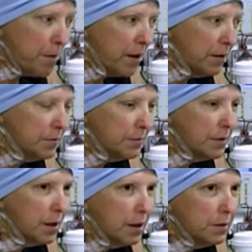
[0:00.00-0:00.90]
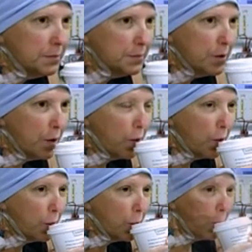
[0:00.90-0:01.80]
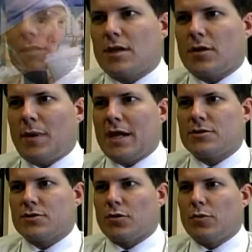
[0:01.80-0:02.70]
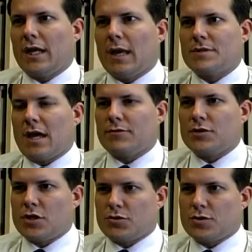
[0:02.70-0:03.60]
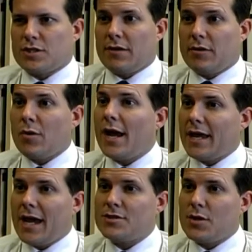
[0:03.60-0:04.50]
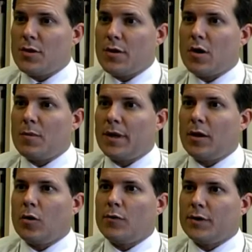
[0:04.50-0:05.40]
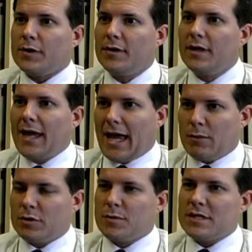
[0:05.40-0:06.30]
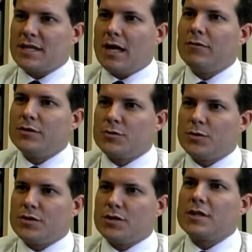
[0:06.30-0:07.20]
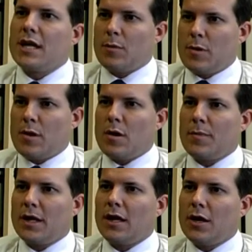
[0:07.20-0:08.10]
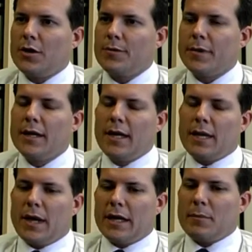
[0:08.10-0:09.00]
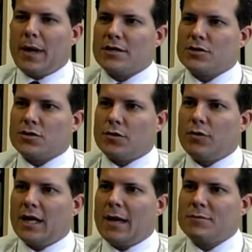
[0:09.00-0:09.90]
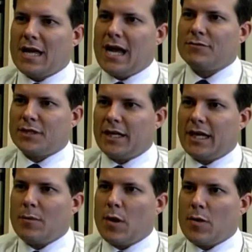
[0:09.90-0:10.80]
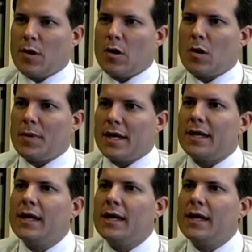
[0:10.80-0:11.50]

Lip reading: relapsed after chemotherapy. So patients who relapse after just receiving radiation therapy are often able to be salvaged with just chemotherapy alone. But in patients who relapsed after chemotherapy